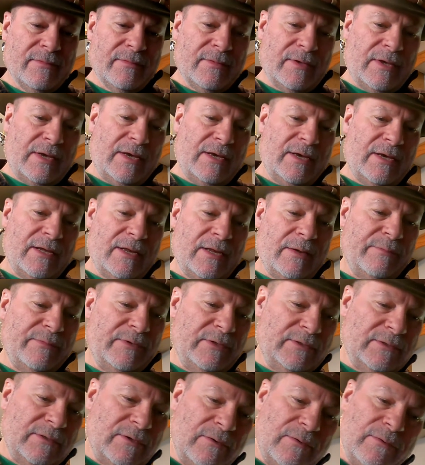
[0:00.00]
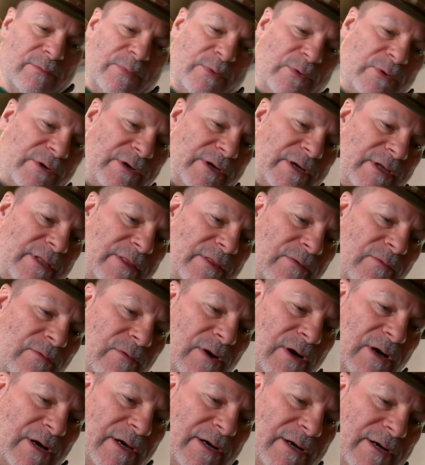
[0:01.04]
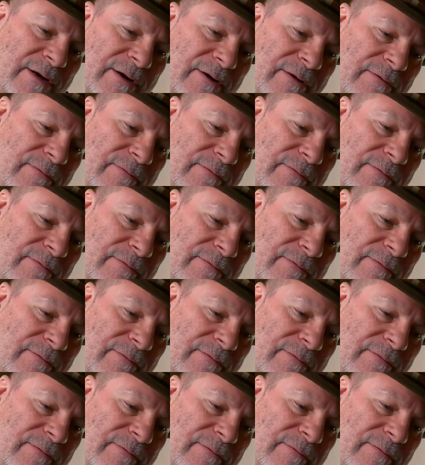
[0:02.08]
And I'm just gonna pour it in the water.